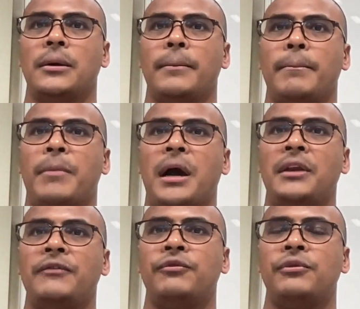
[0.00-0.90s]

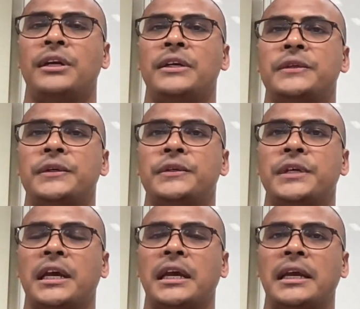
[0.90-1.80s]
mindfulness is
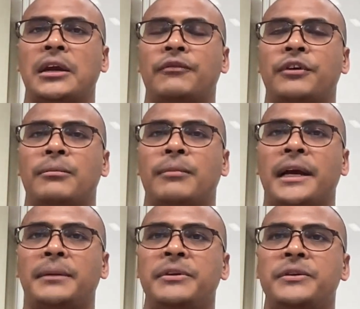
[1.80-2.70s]
taking care of your
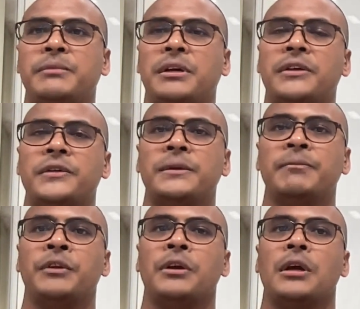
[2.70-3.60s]
mind means because
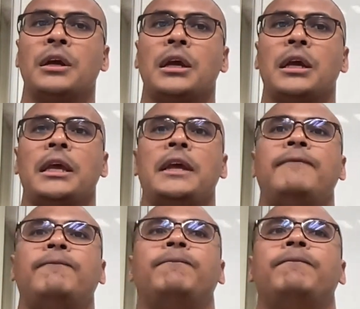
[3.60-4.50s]
if
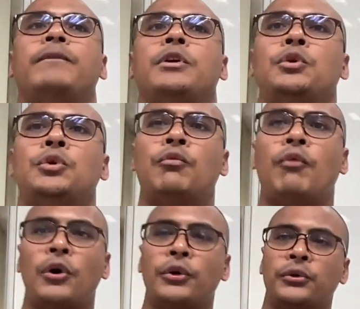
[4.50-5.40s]
you
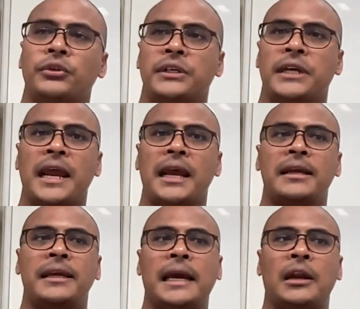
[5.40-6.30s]
want to take
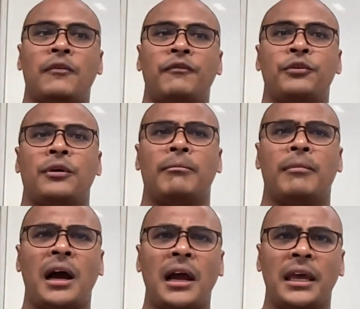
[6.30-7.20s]
care of your
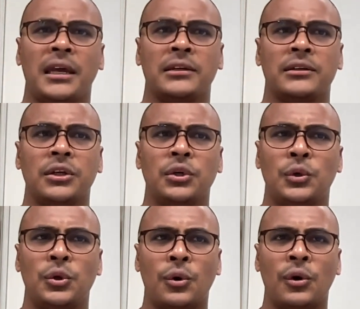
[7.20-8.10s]
mind, you
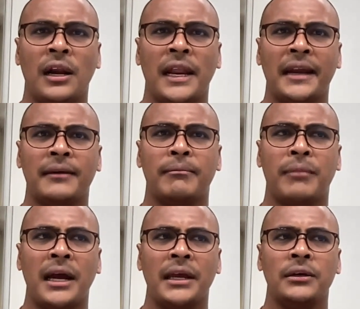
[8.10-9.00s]
don't let
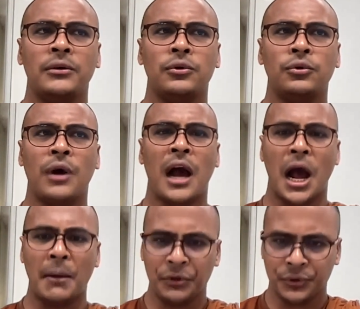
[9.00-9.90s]
mind to
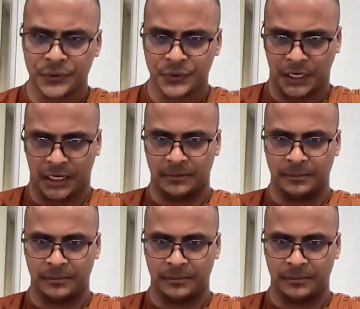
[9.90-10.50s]
harm yourself.